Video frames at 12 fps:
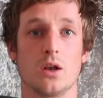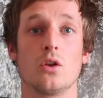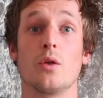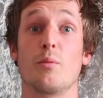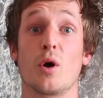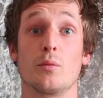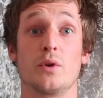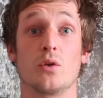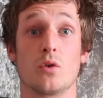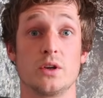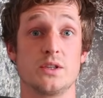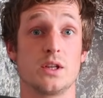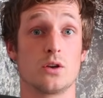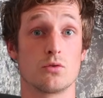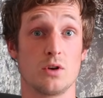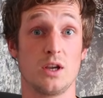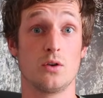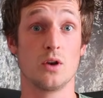Another popular one is the
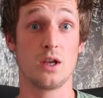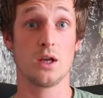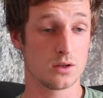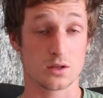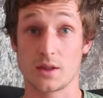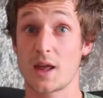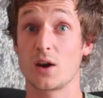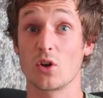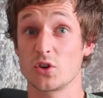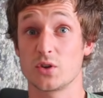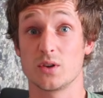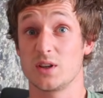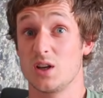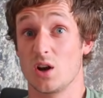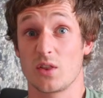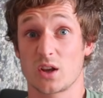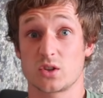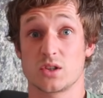Gri Gri. So they're not too,
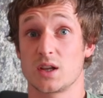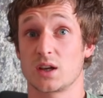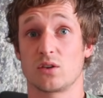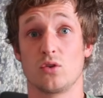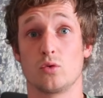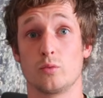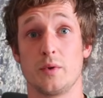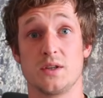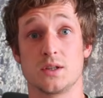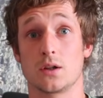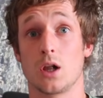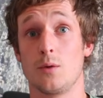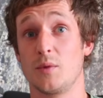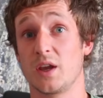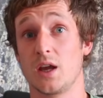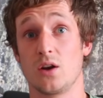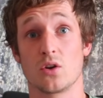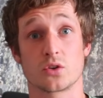that's just like a normal piece of climbing
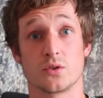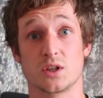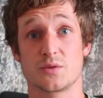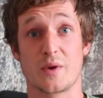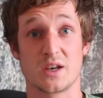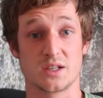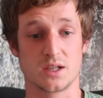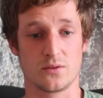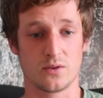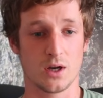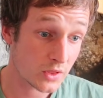gear, not too expensive.